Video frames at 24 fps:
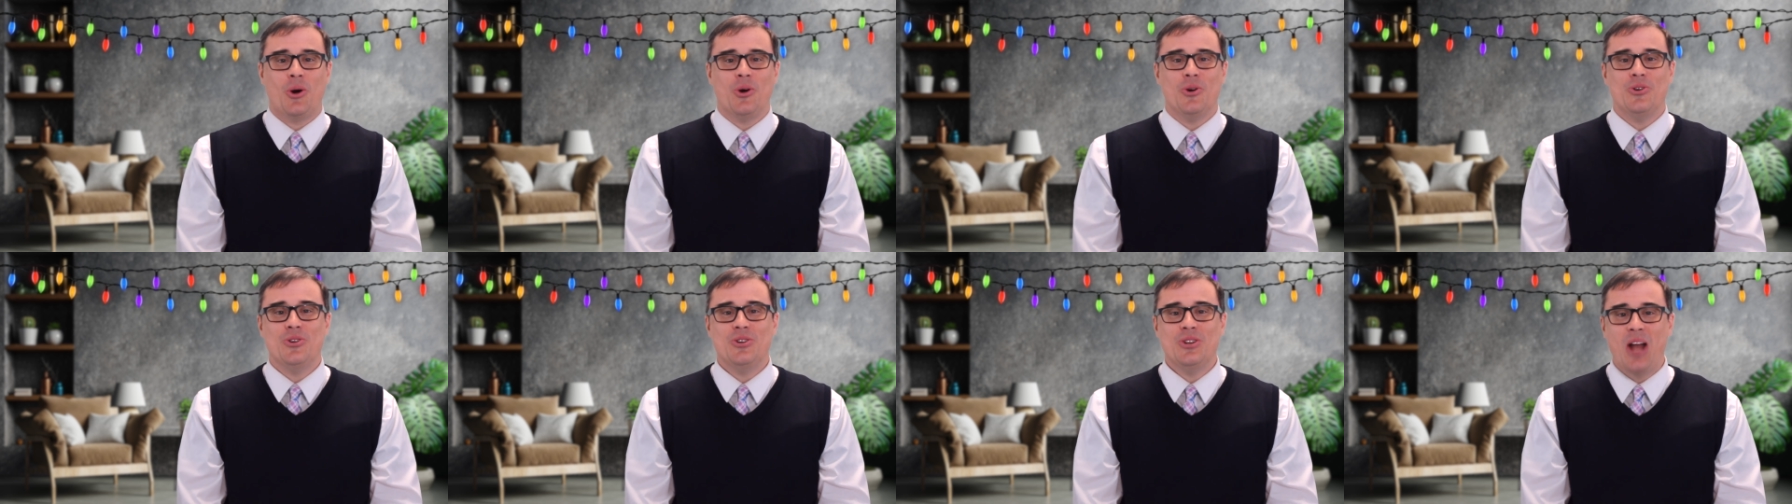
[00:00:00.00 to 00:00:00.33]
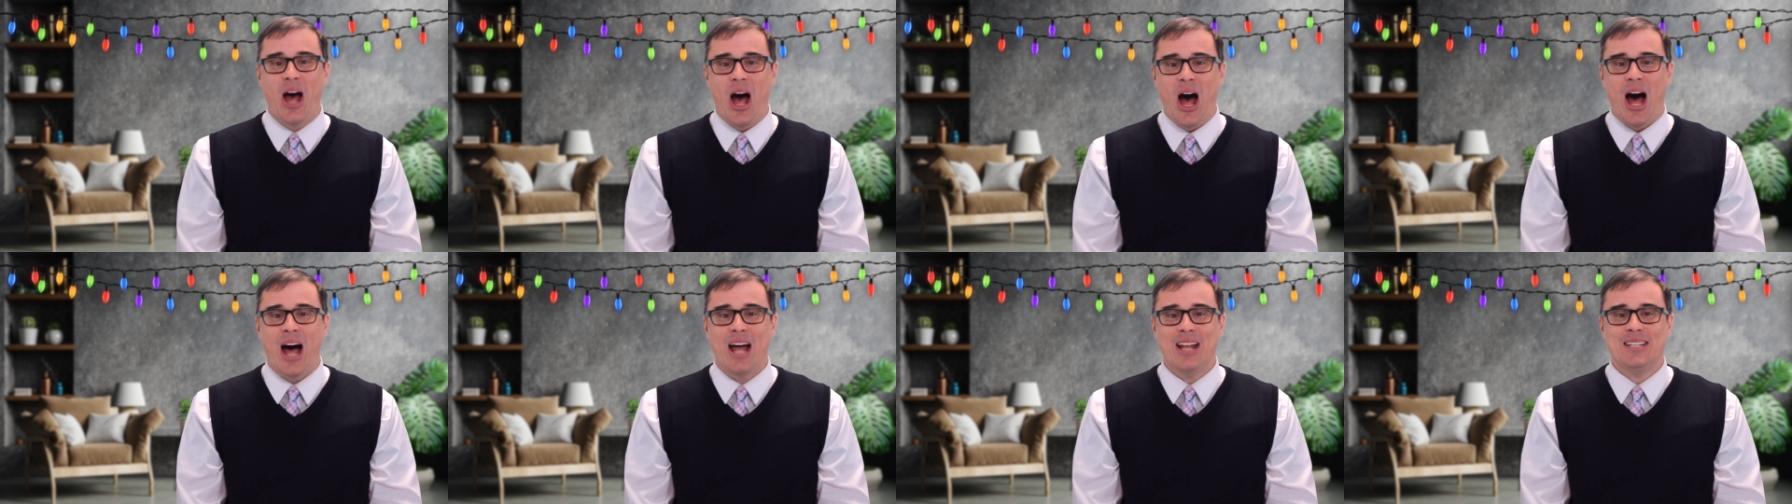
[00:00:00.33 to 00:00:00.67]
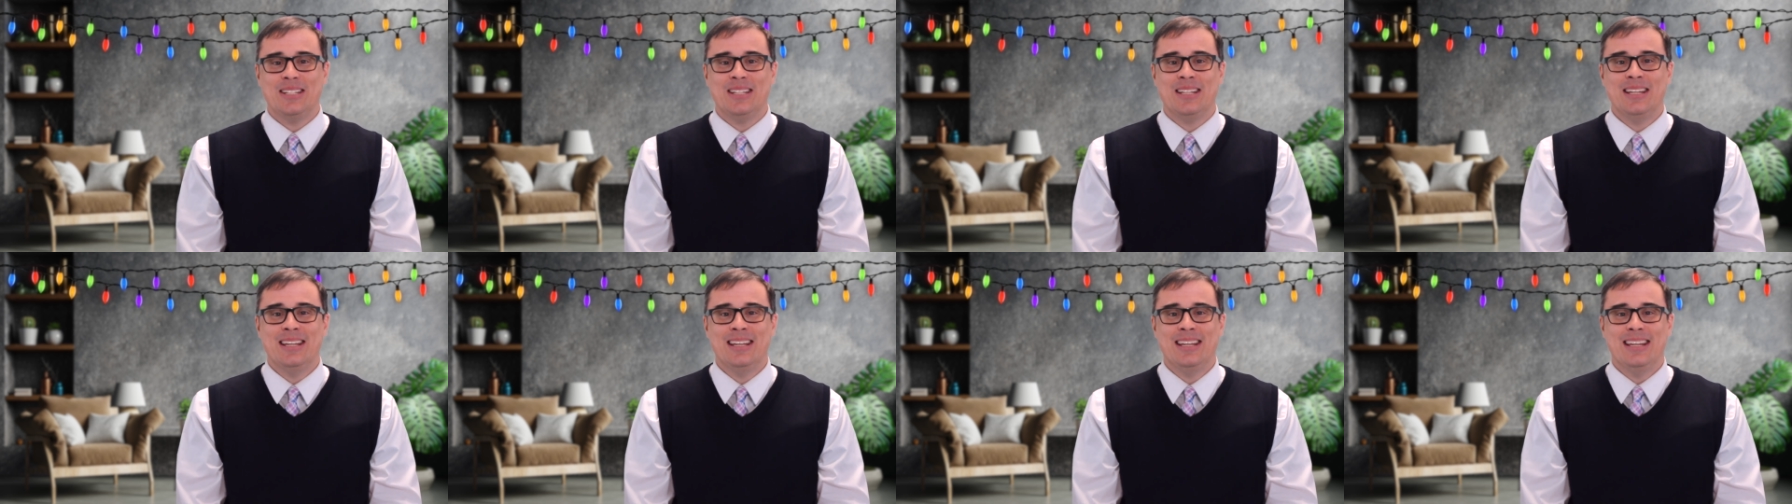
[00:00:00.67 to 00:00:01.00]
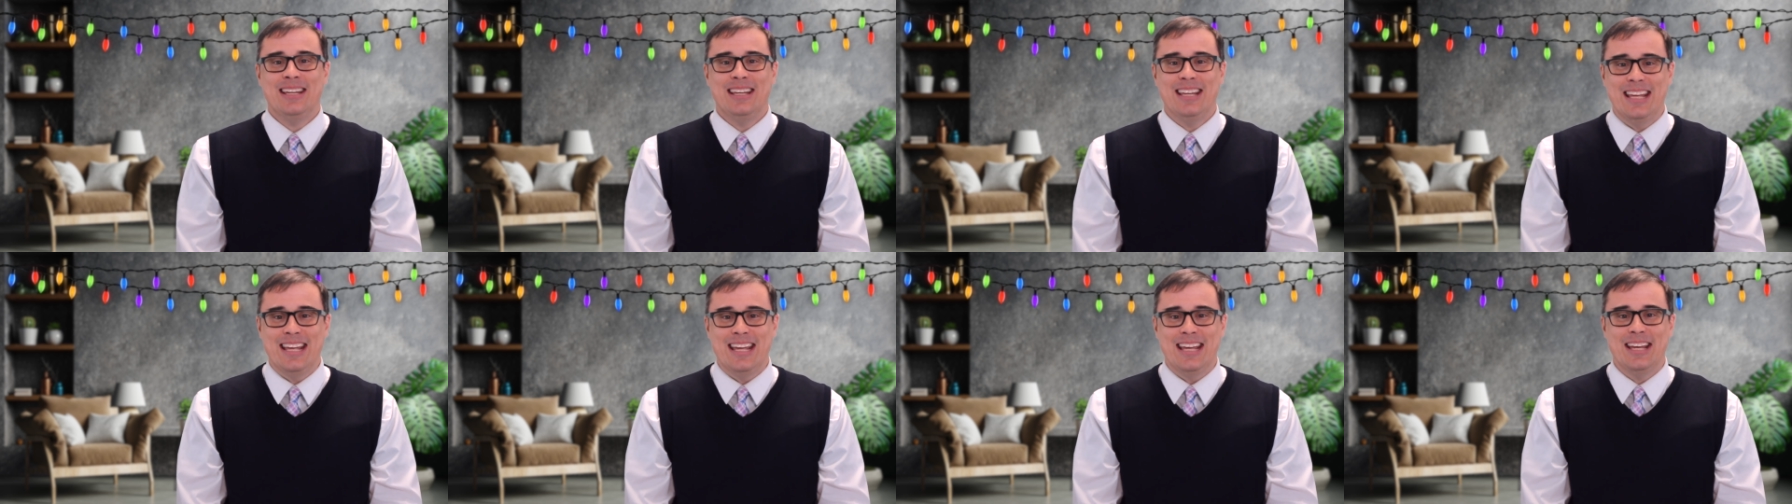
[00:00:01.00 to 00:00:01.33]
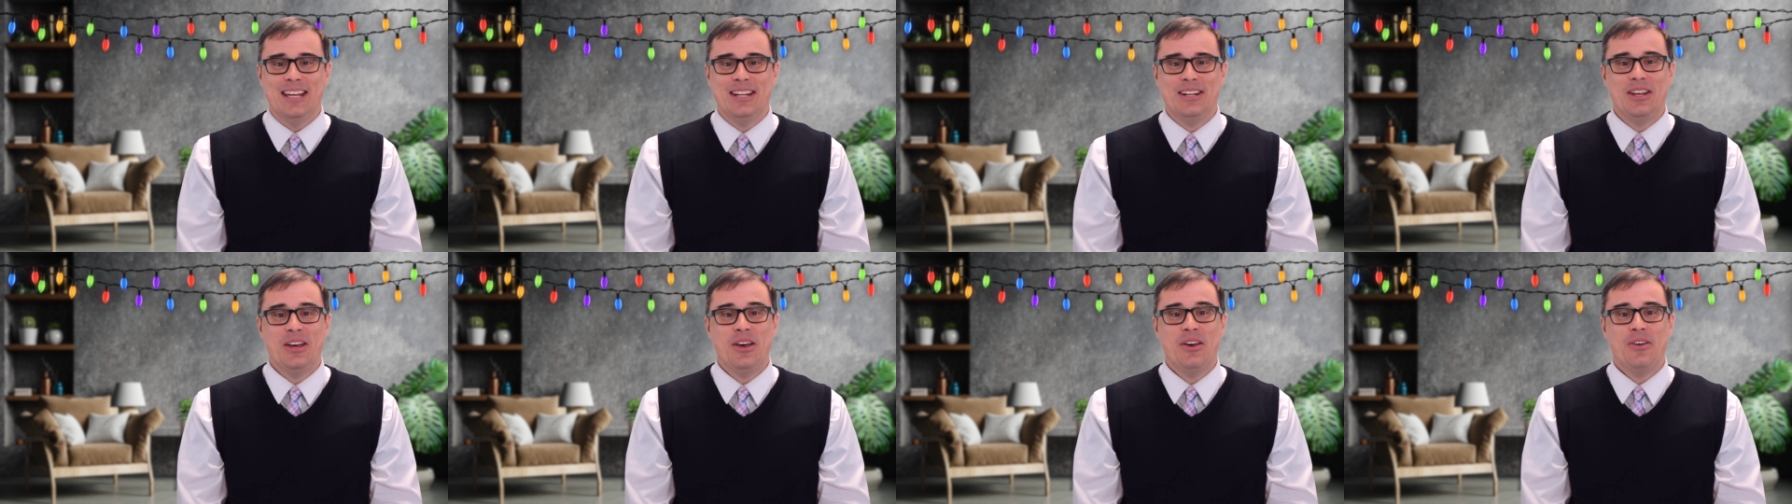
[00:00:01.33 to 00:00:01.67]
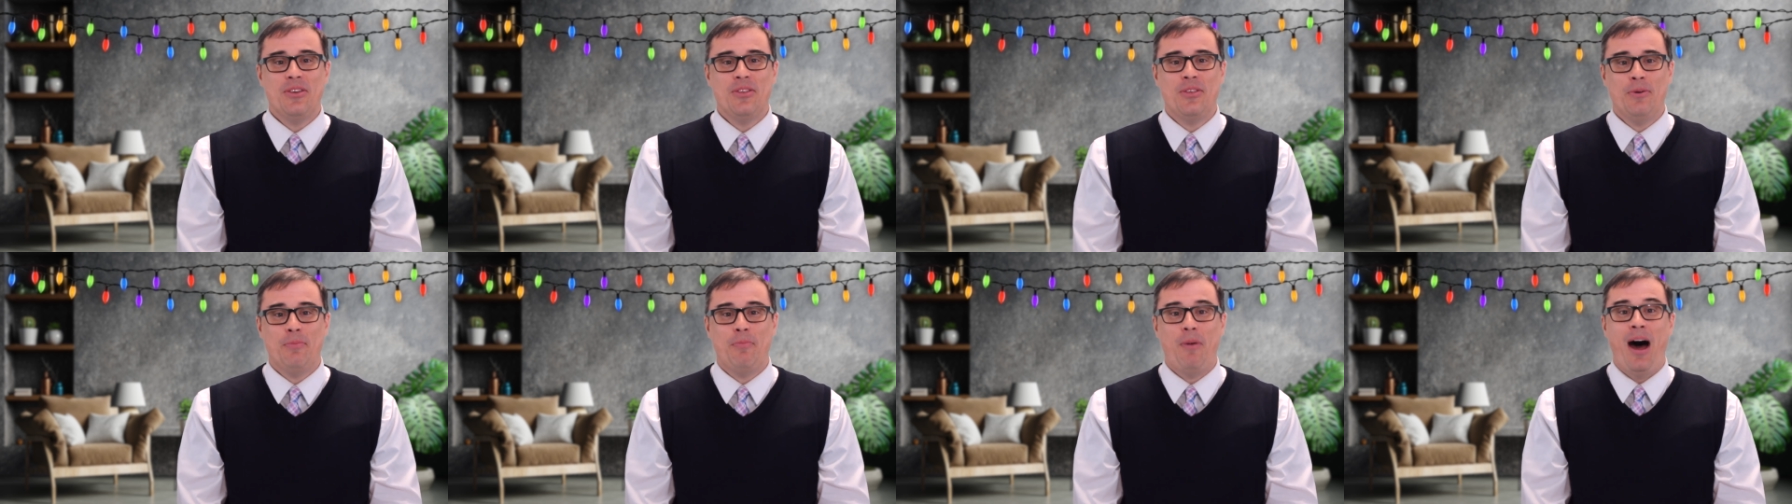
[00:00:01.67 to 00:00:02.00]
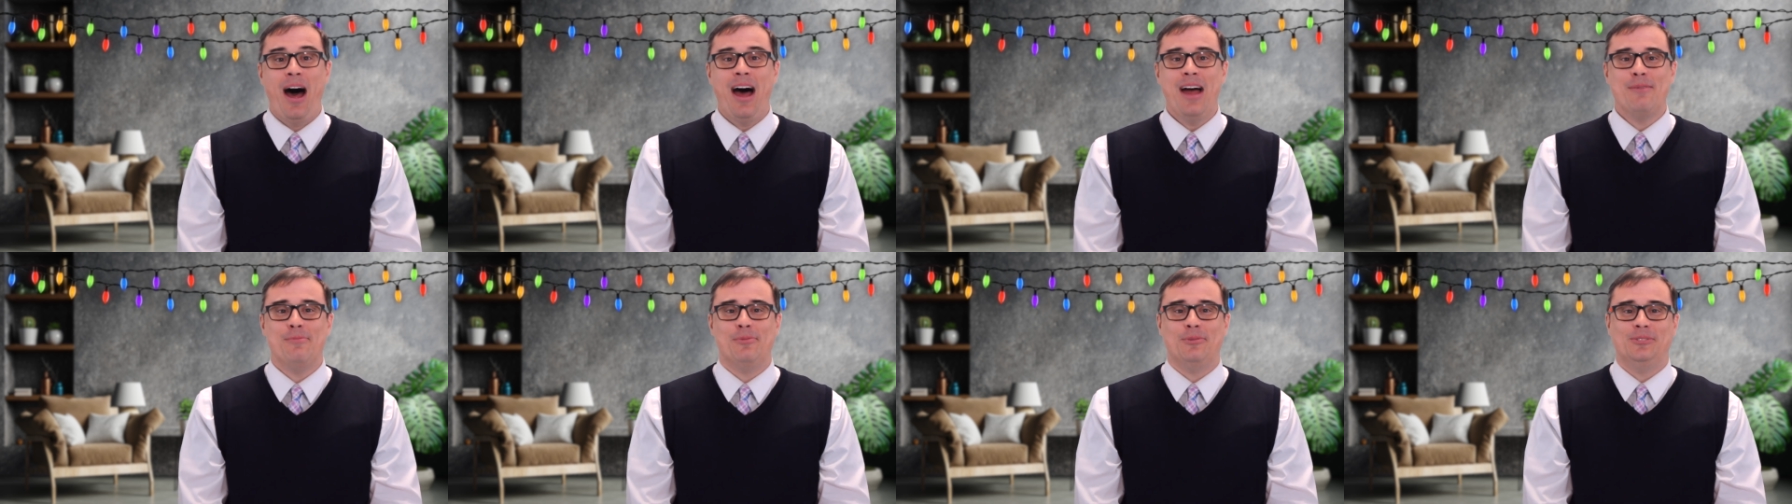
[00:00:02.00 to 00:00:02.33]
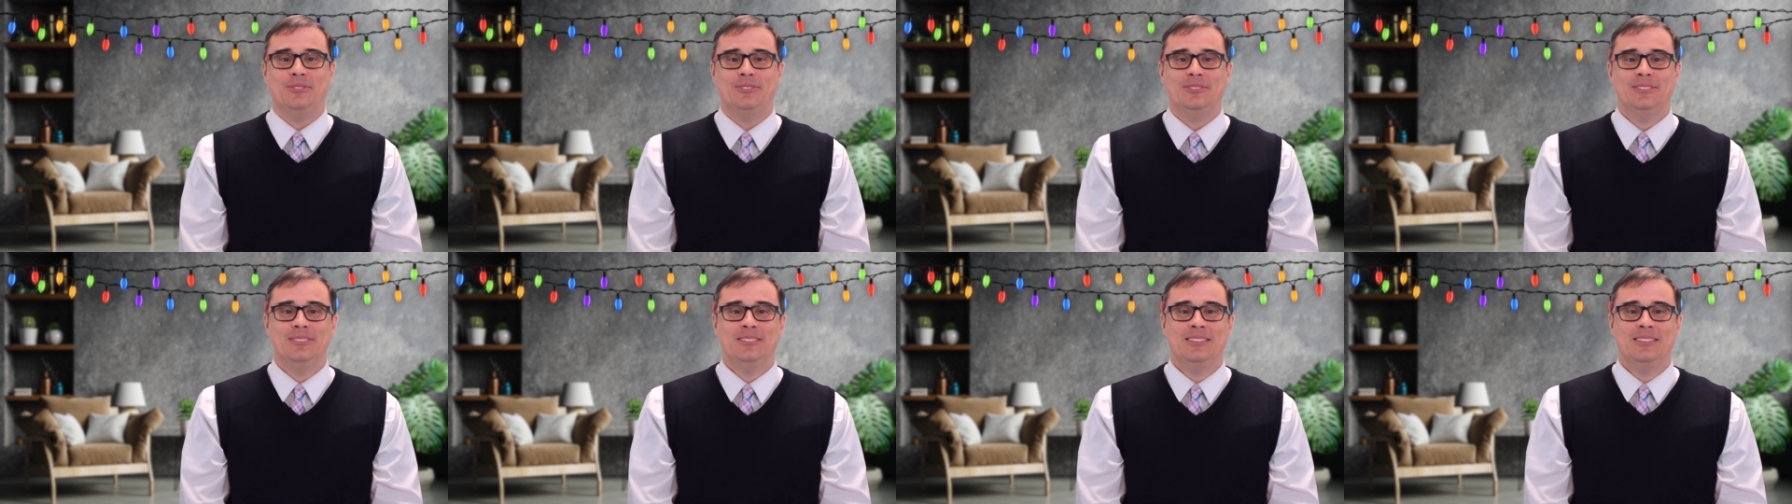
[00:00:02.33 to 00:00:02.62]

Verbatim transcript: are not in the Bible?